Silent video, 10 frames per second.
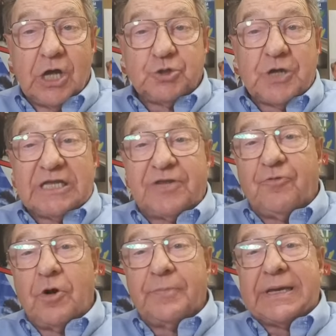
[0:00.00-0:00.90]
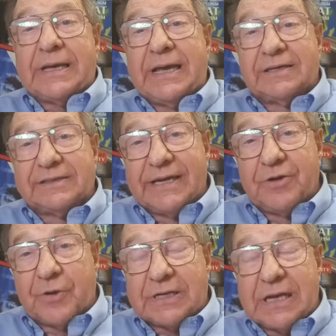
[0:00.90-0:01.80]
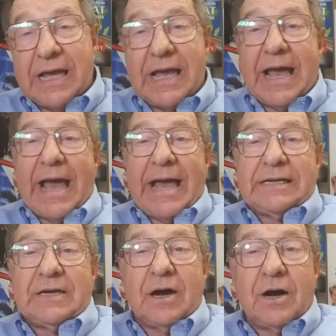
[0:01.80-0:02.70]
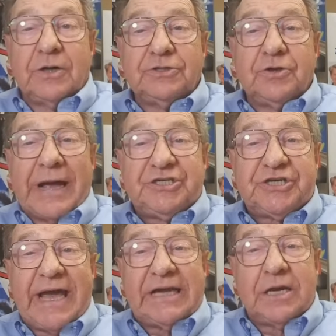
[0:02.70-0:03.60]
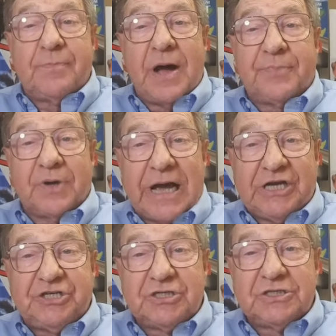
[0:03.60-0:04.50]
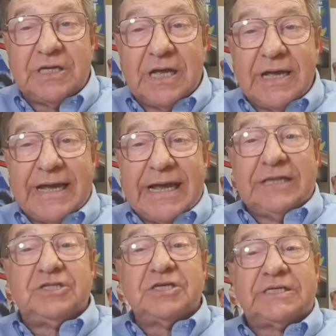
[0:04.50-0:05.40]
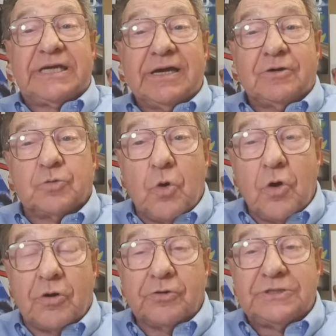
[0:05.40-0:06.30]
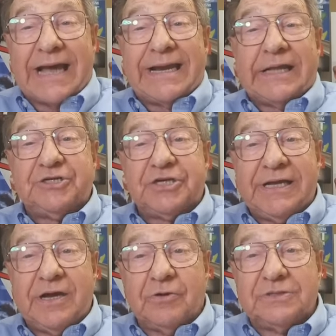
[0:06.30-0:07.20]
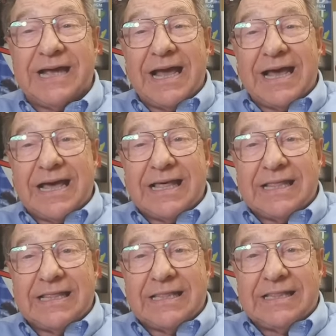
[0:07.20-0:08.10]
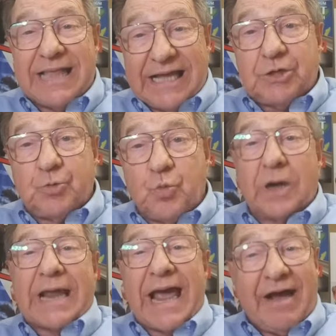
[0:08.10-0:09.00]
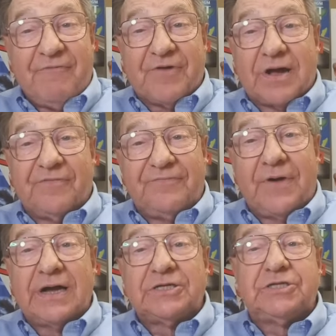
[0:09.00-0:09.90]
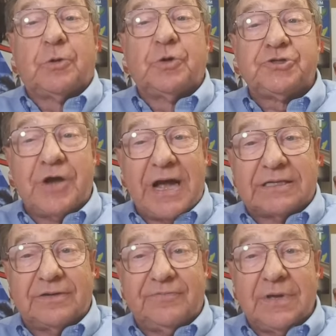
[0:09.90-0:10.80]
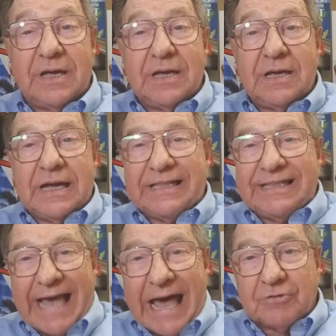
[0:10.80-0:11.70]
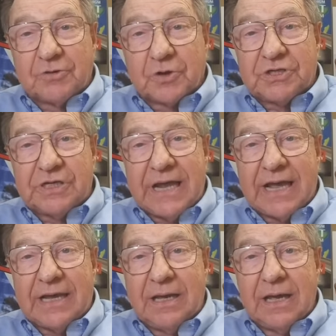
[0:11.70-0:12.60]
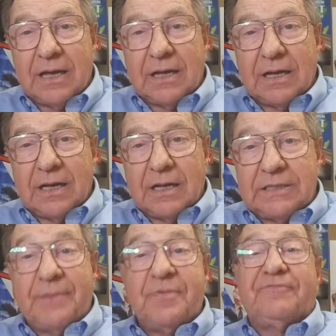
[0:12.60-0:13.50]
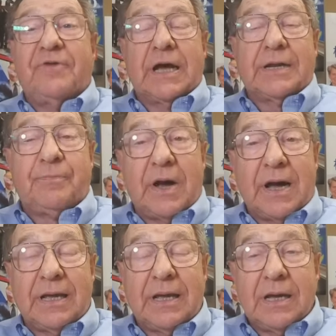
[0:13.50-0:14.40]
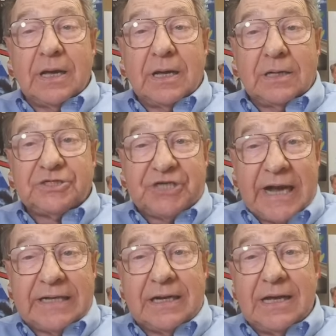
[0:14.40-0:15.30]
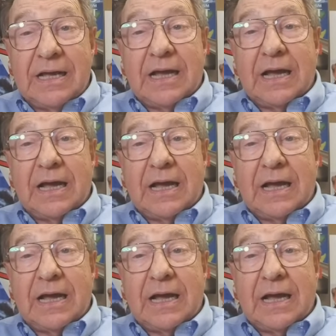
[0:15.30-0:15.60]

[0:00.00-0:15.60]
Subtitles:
transforming illiterate and undereducated populations into skilled workers and engineers, that's what Africa finds so attractive in the outlook today, typified by China